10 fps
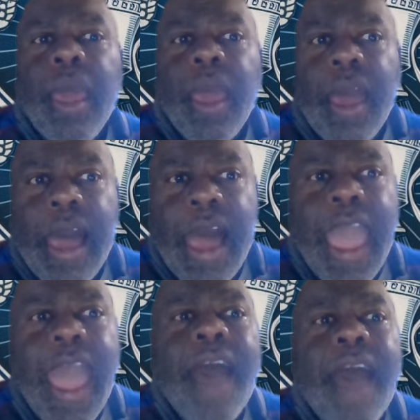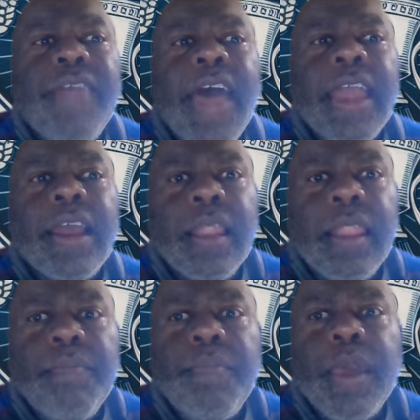I have that
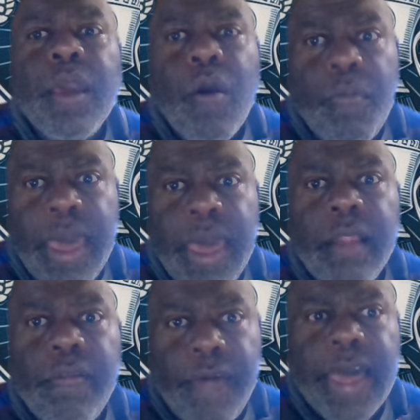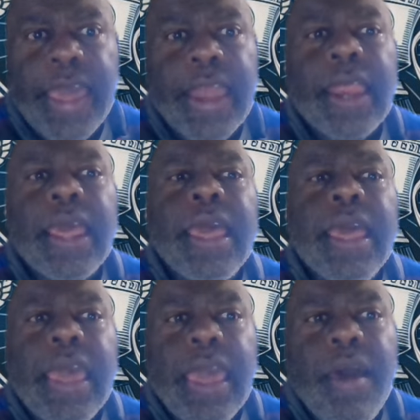Olympic gold medal fight
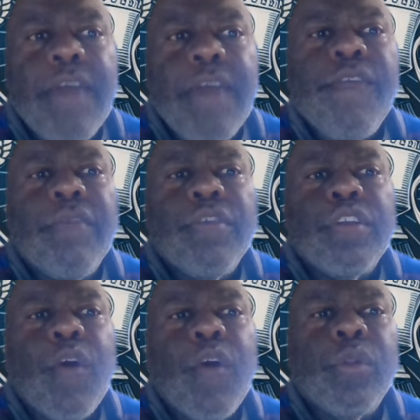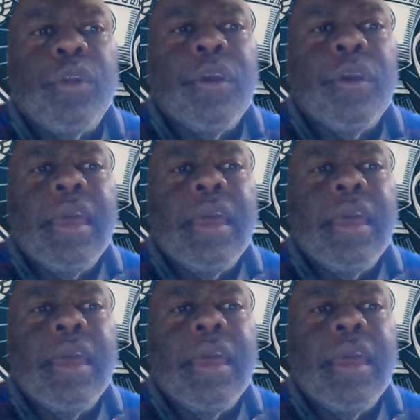in my favorites folder.